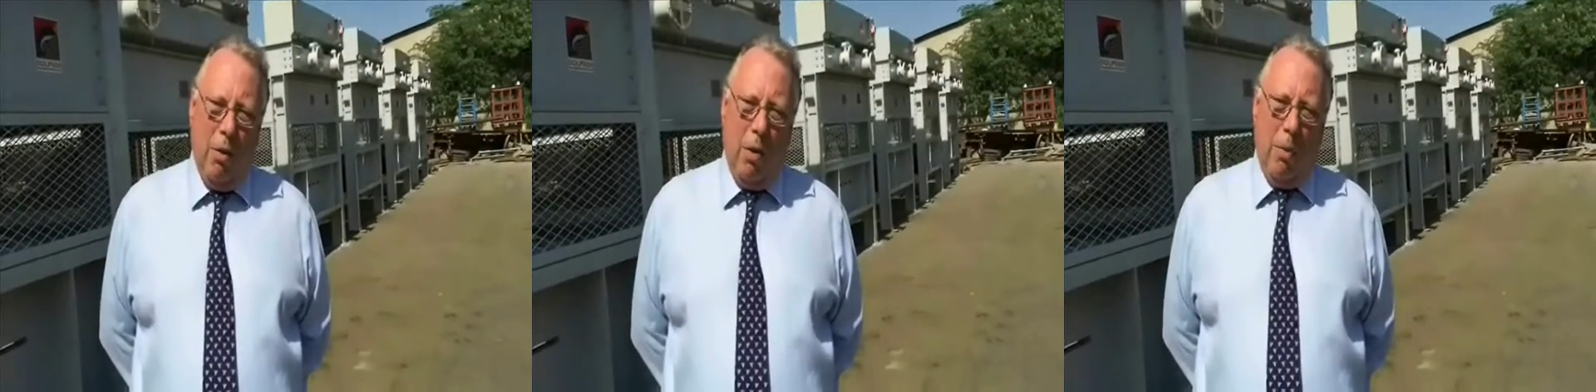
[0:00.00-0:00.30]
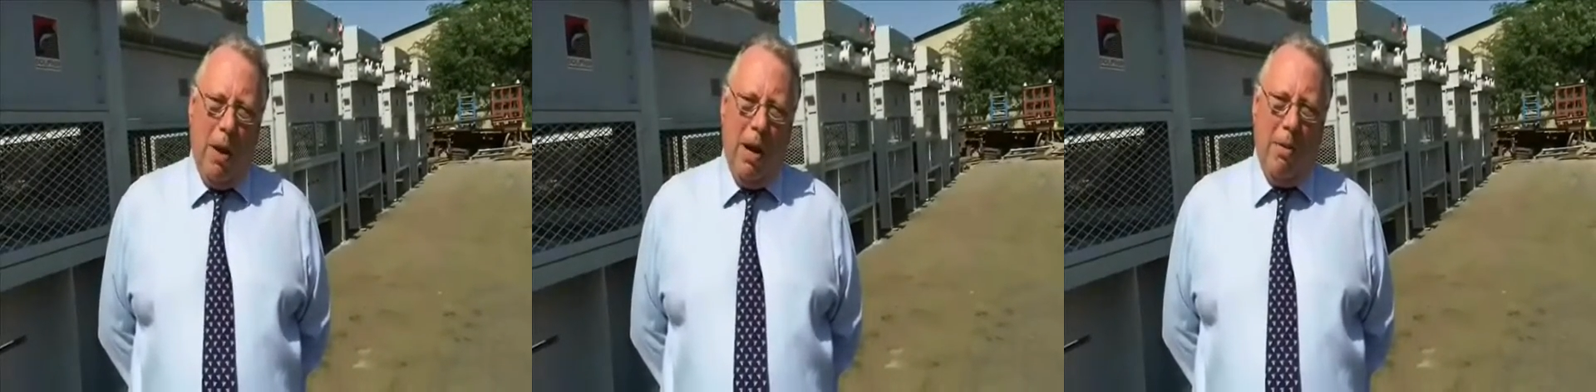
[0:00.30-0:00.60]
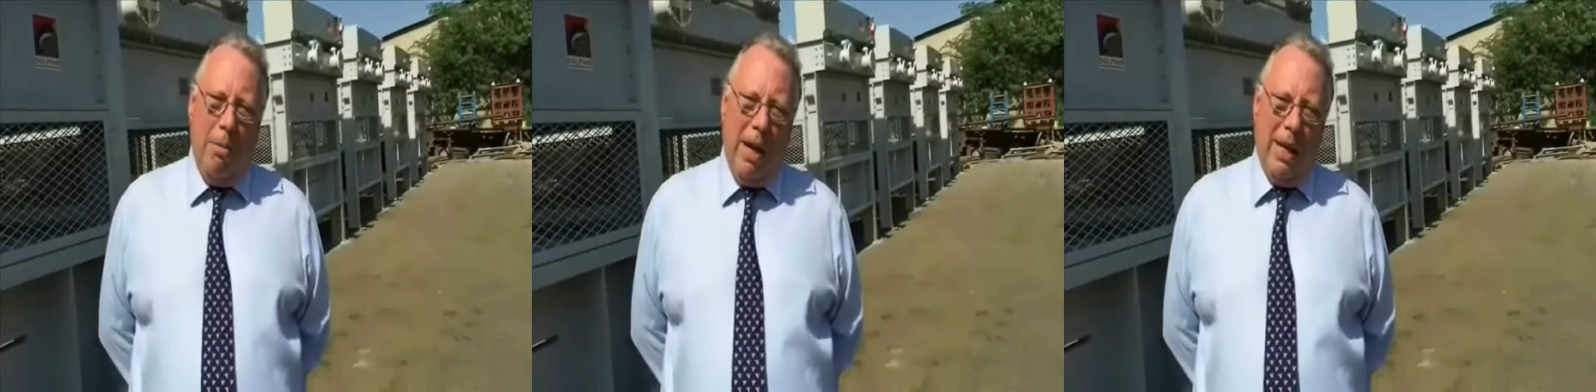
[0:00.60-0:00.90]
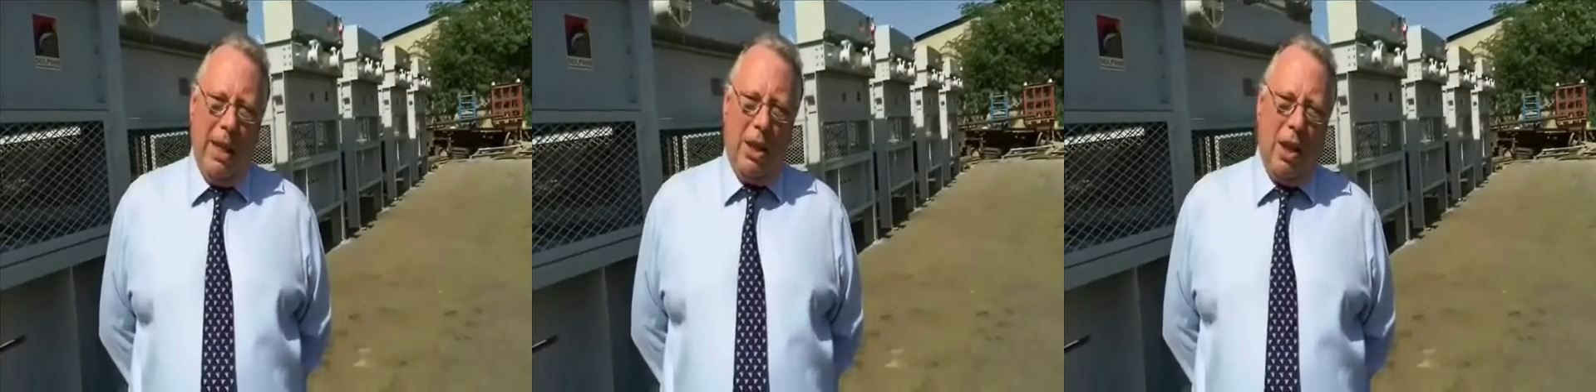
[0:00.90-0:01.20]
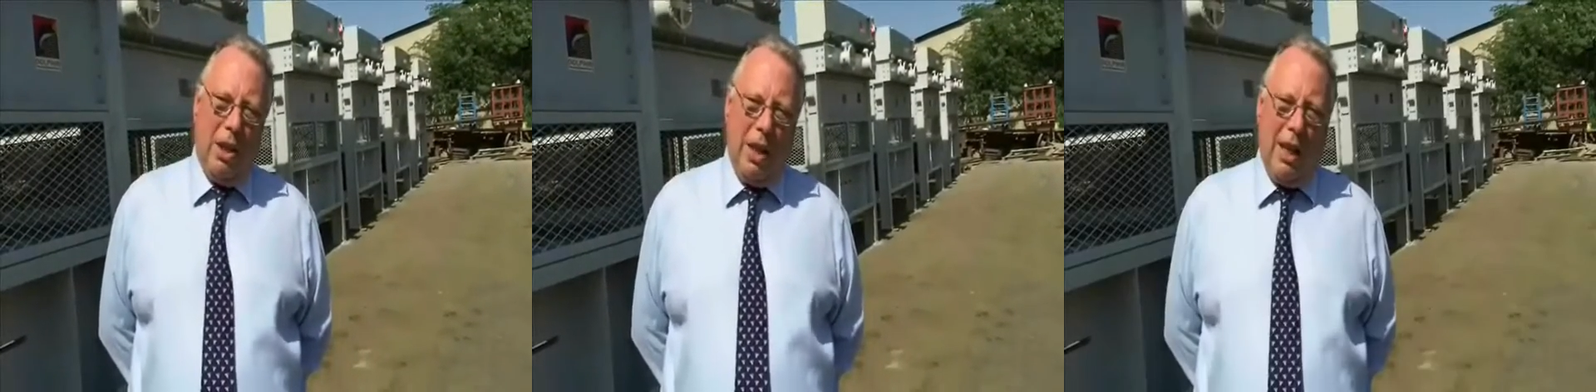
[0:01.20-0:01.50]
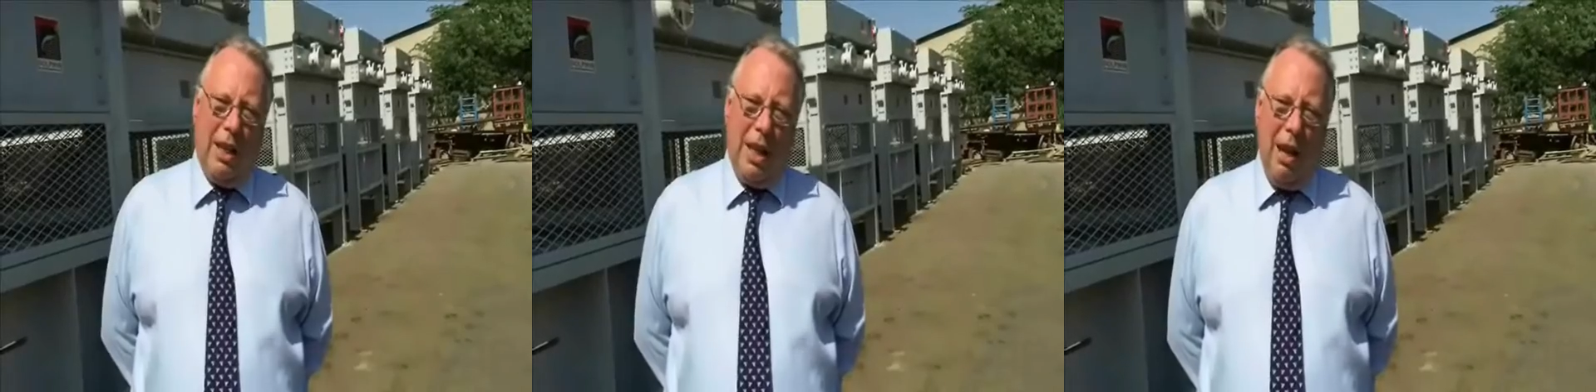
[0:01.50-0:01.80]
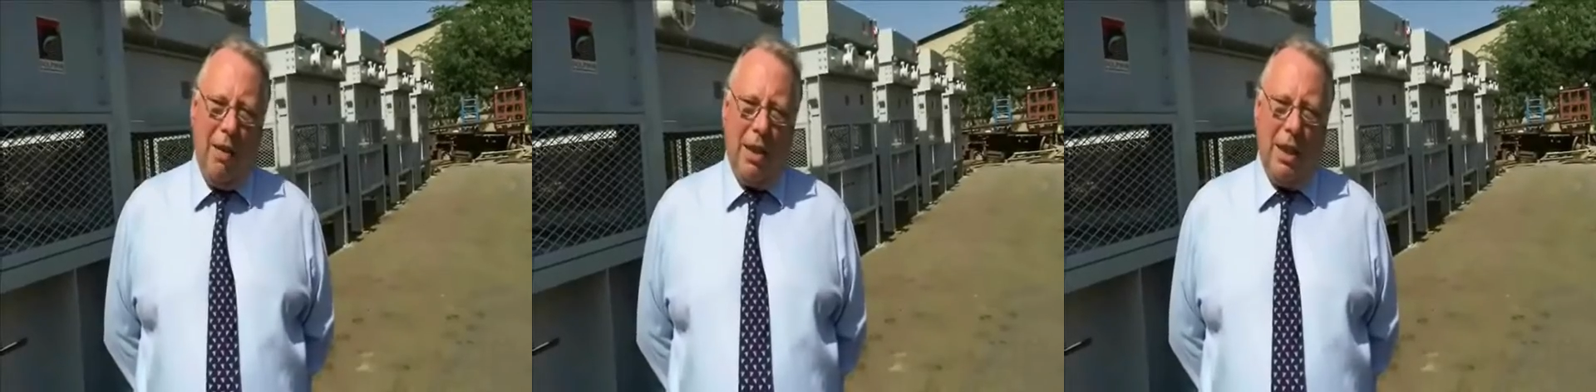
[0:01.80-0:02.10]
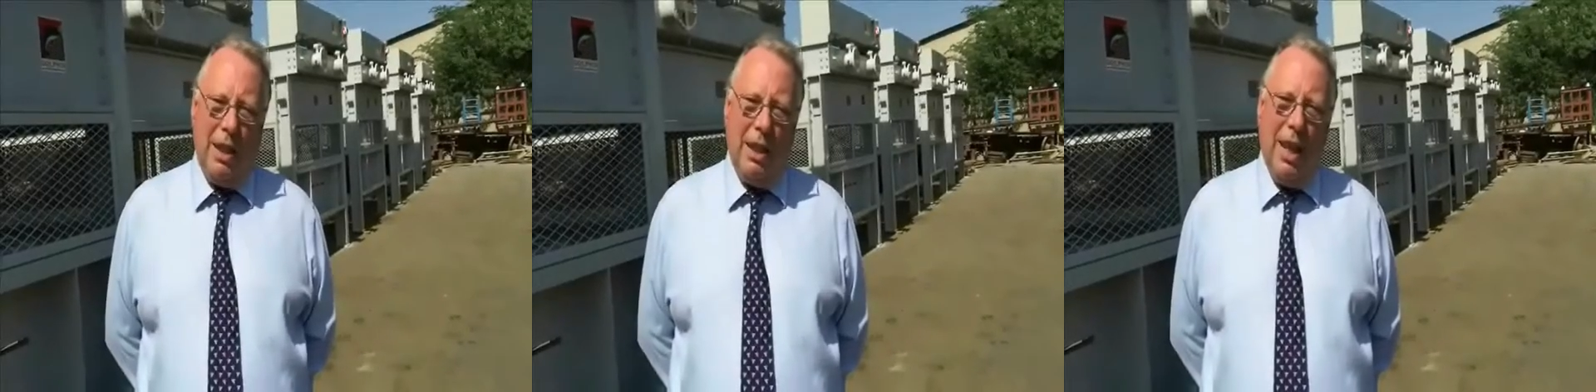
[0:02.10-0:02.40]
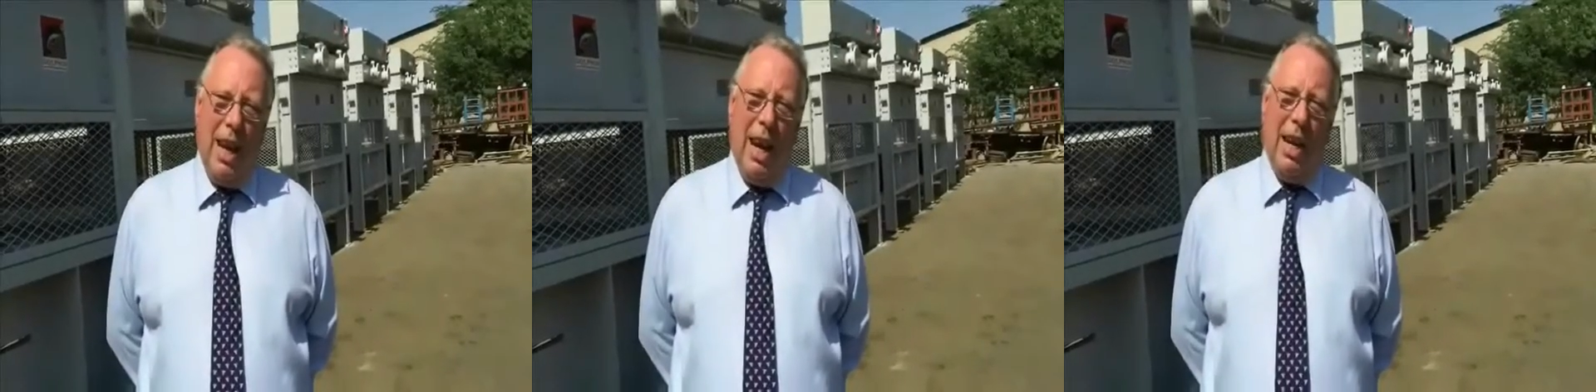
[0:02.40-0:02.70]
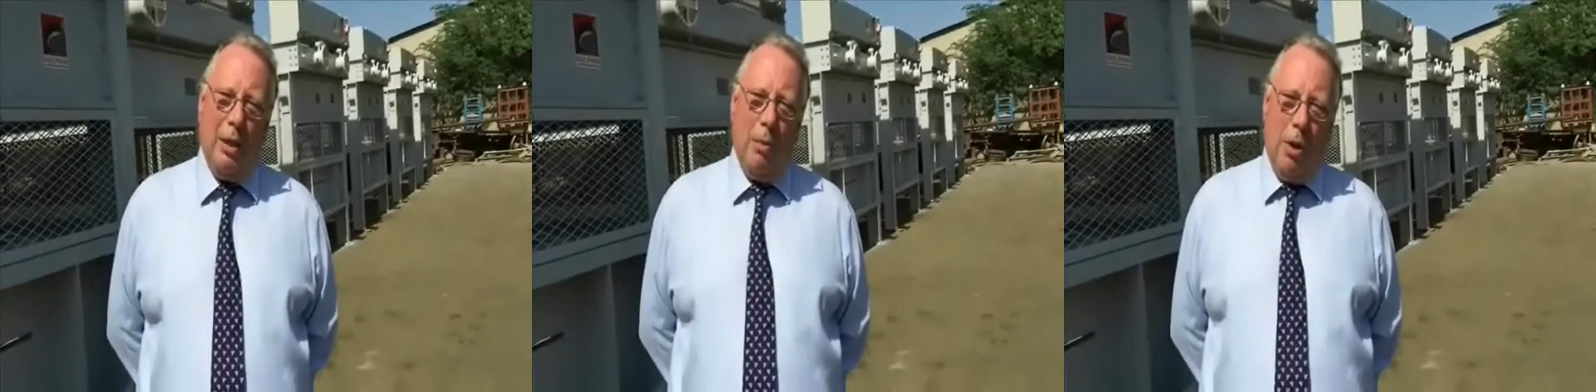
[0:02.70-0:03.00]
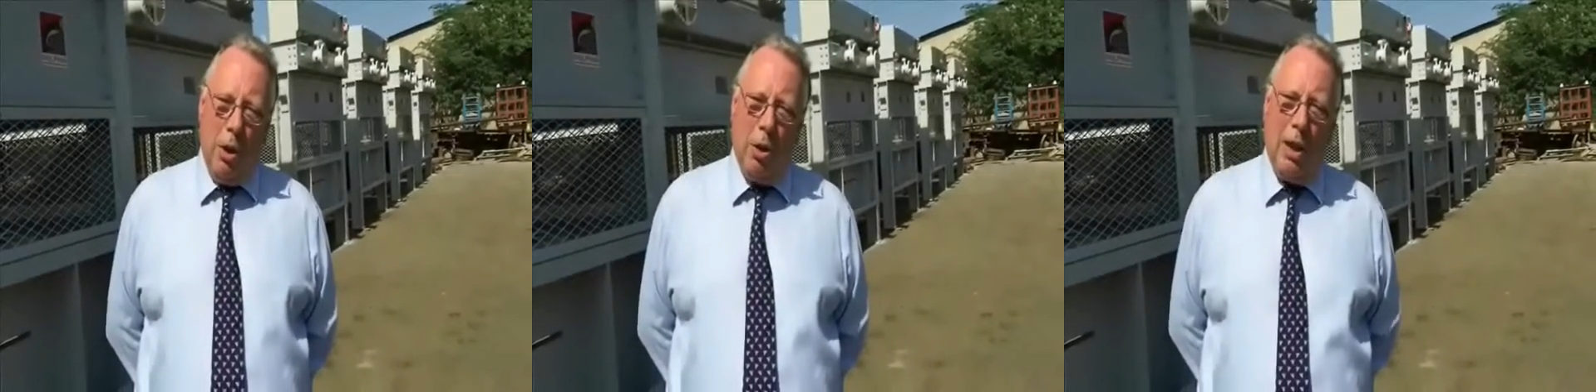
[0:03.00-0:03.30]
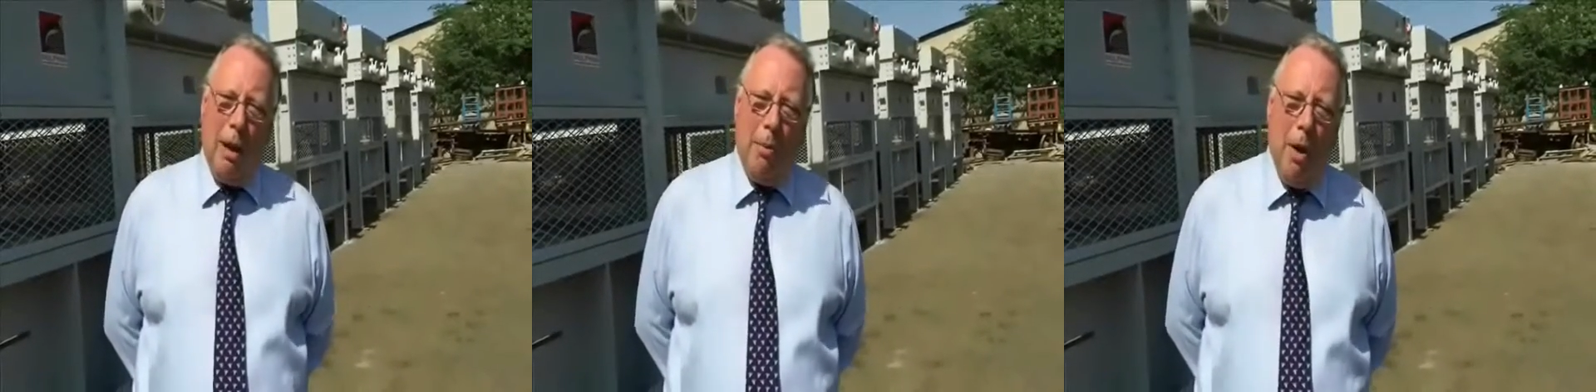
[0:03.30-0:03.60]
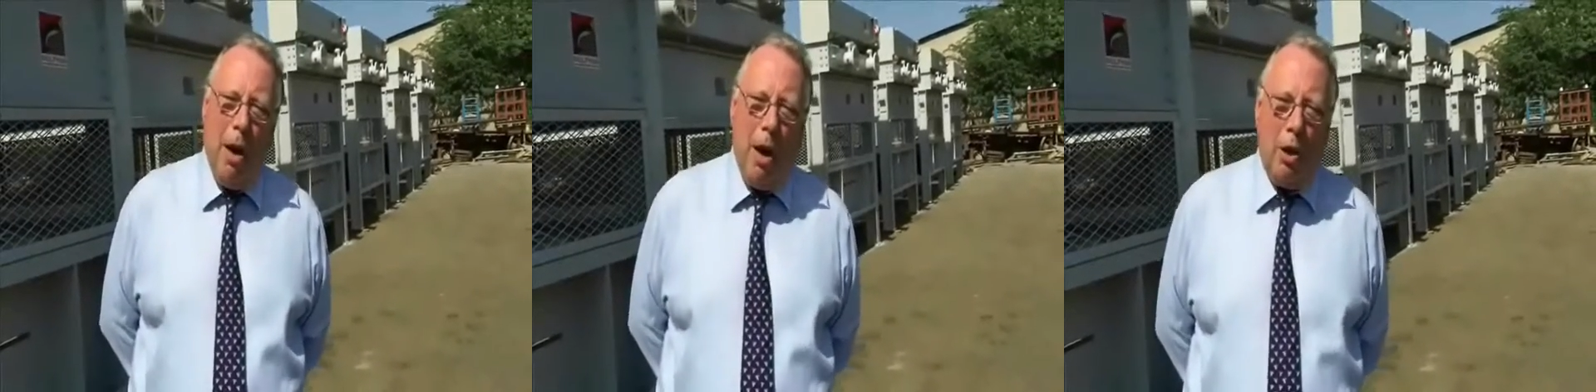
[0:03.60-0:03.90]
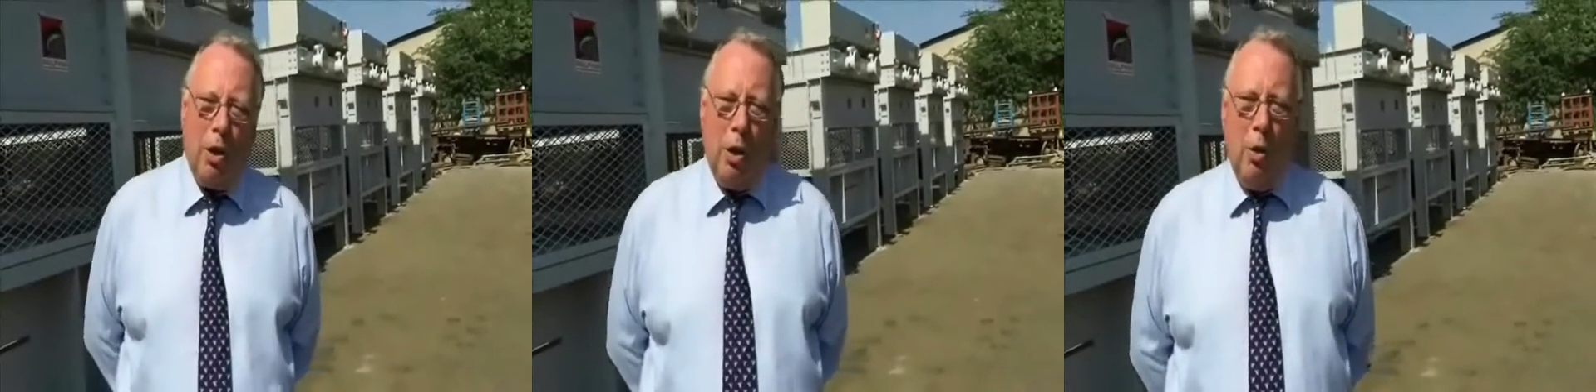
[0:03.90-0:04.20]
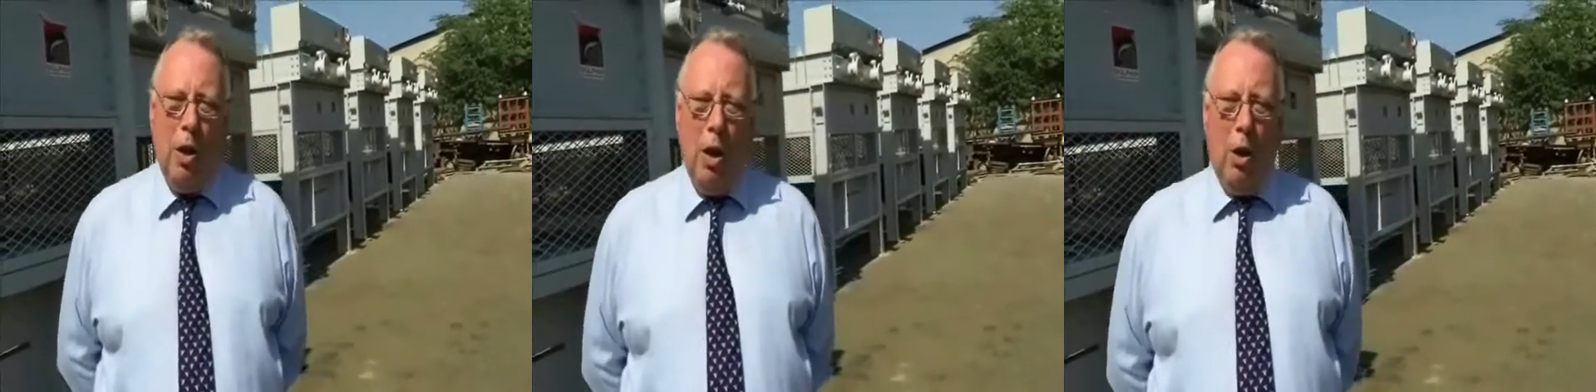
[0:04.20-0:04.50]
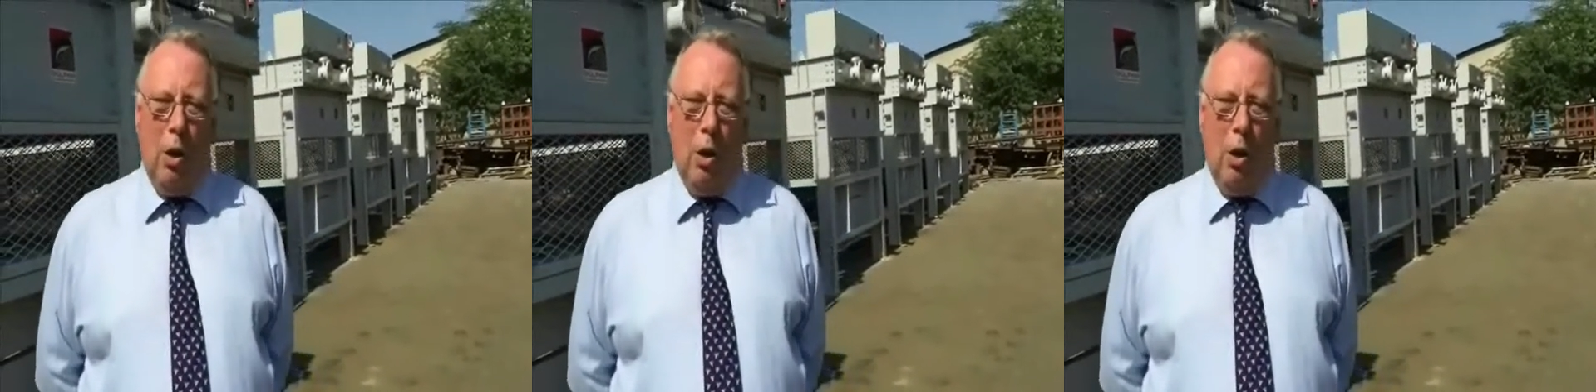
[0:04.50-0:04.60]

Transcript: Repair and maintenance on-site services as MU-STAMP, R2,